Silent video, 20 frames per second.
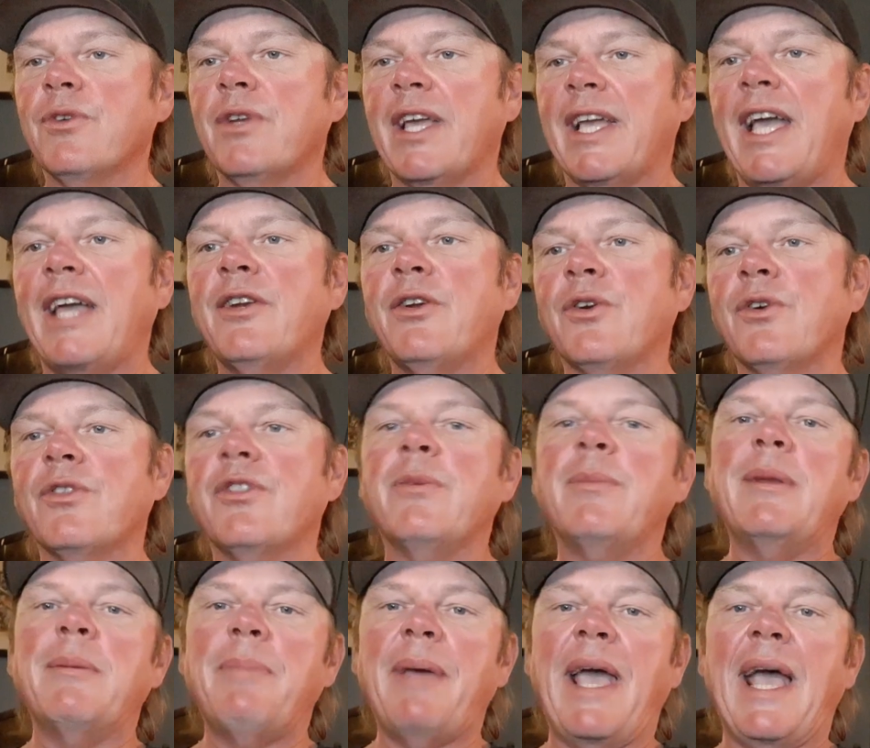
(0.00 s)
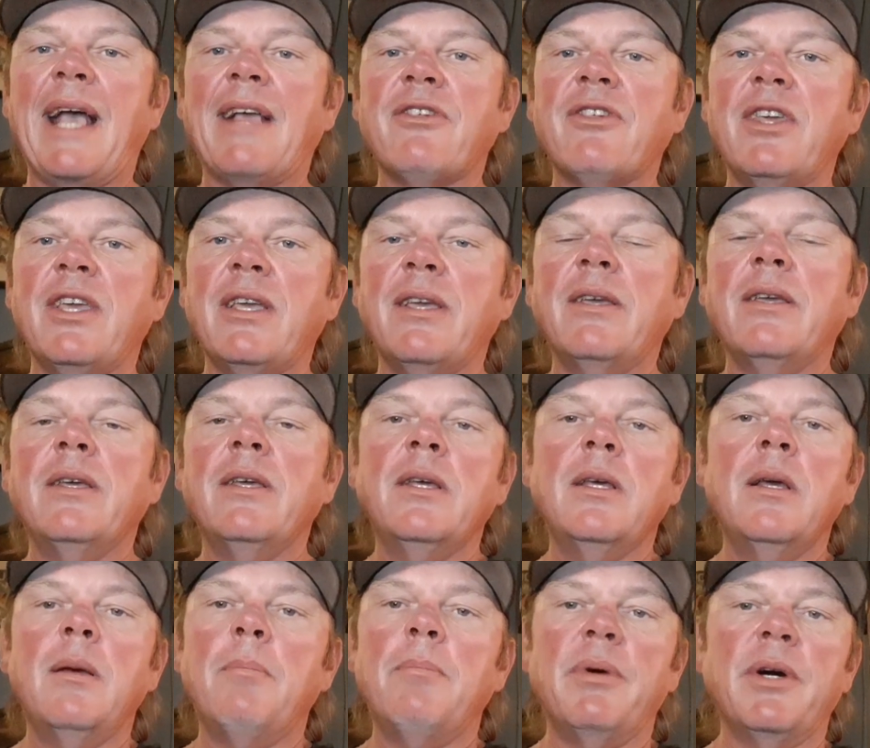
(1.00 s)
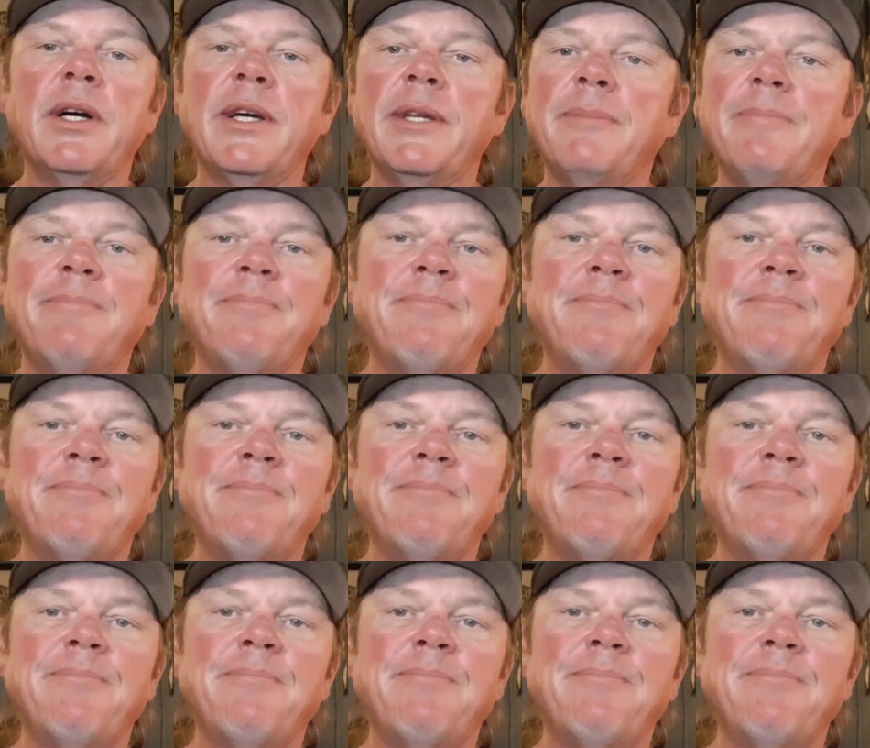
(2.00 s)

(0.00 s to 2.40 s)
Like, I'd heard them in passing, but,